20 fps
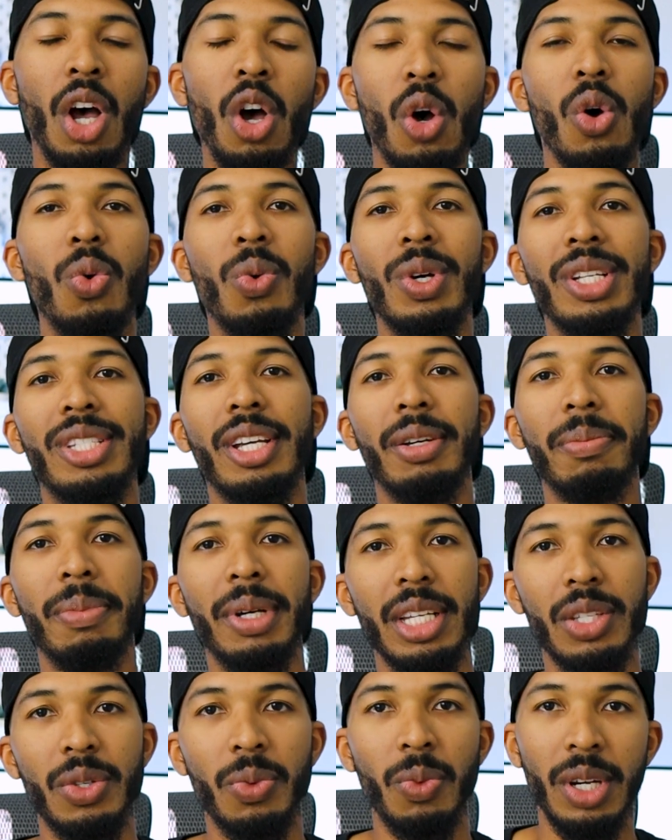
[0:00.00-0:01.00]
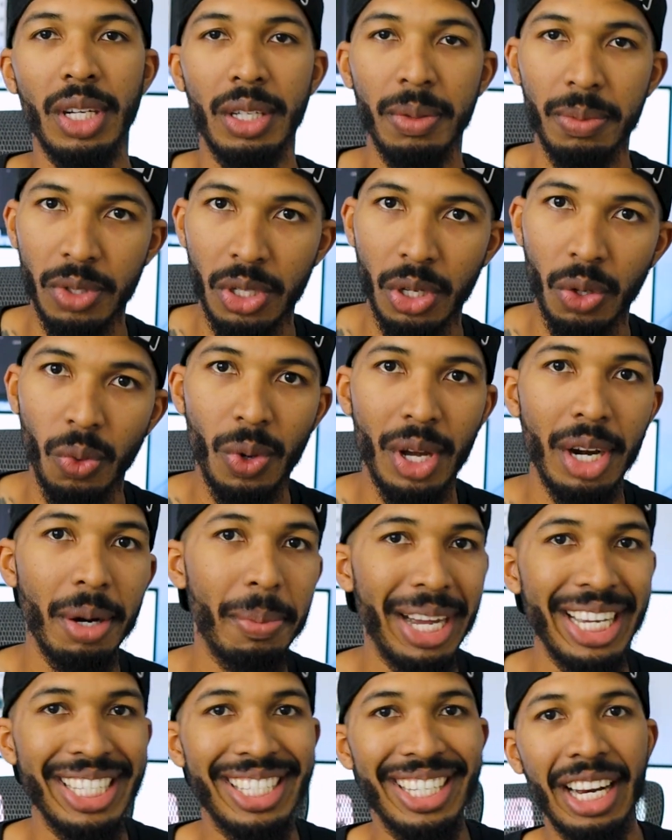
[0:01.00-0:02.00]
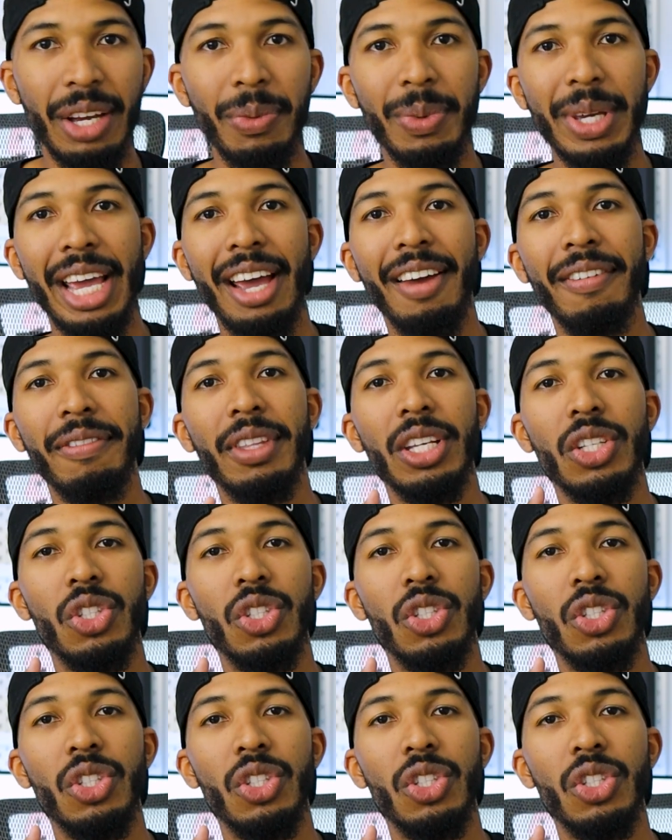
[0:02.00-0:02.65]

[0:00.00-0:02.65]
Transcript: Oh, what's up, buds? Welcome to Wanna Buy. Today we have